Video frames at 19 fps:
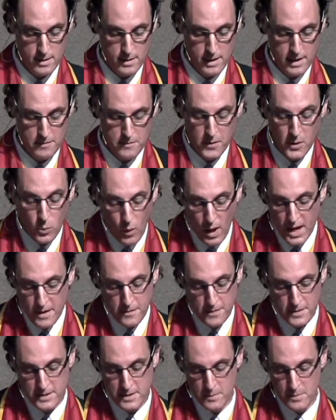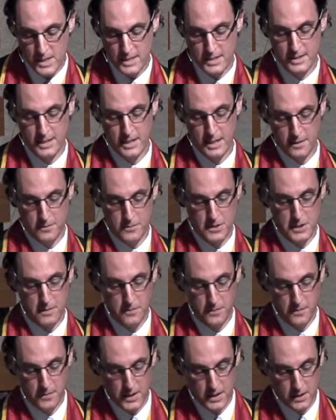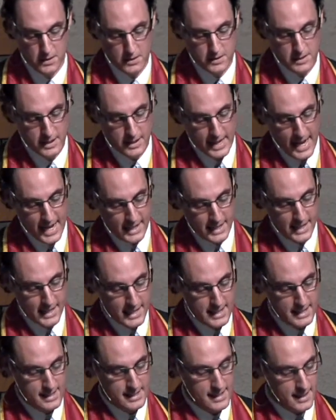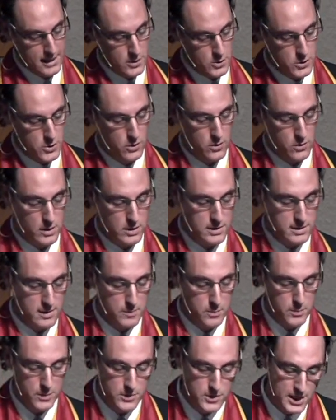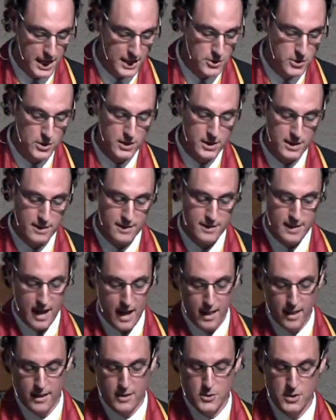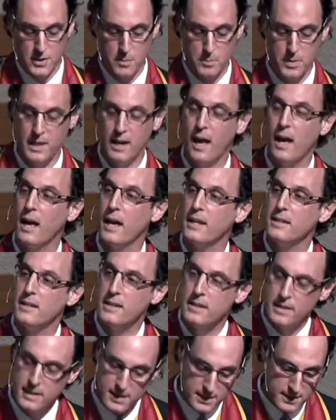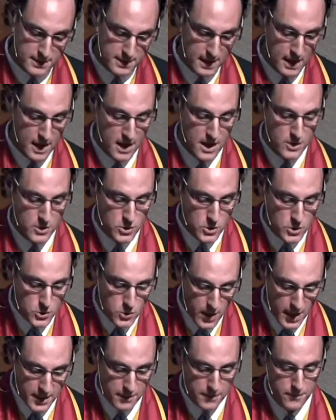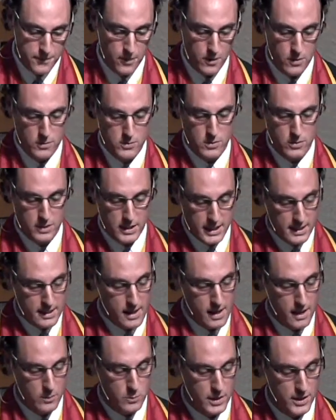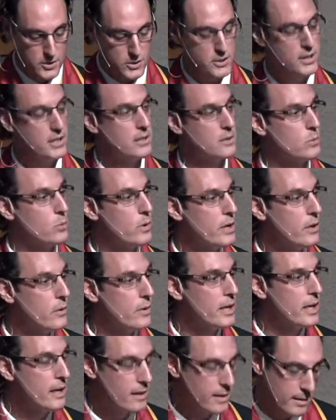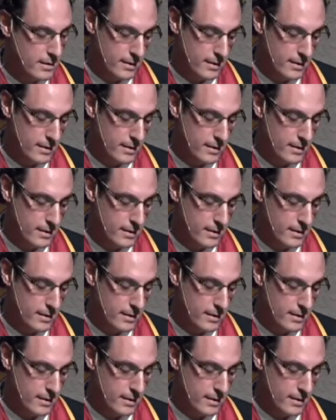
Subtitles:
Every wife is a mystic if she feels in that kiss the assurance of protection and the knowledge that behind it is strength for her to lean on when she is weary.